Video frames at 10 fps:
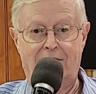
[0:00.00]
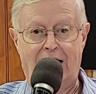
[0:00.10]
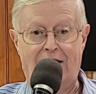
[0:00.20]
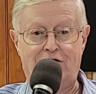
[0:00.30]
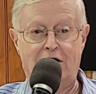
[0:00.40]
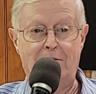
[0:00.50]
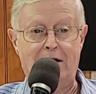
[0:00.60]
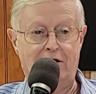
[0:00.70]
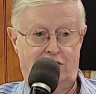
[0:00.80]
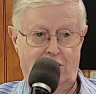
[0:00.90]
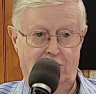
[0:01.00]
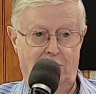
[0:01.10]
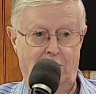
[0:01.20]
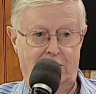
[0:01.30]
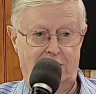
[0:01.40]
After the mothers told
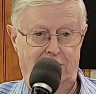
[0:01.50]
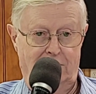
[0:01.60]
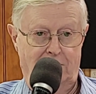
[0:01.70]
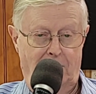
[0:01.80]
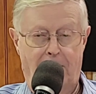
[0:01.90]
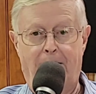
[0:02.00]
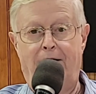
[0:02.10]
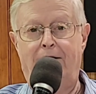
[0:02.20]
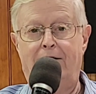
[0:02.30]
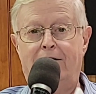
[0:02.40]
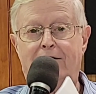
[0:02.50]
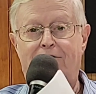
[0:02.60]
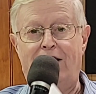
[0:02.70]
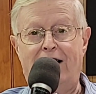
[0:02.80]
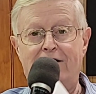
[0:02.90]
them what to do.
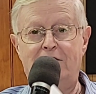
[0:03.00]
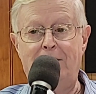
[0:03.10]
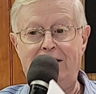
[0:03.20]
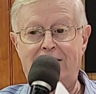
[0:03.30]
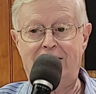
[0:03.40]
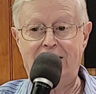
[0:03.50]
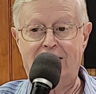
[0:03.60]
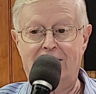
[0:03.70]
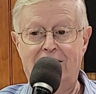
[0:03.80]
Fathers made the deal.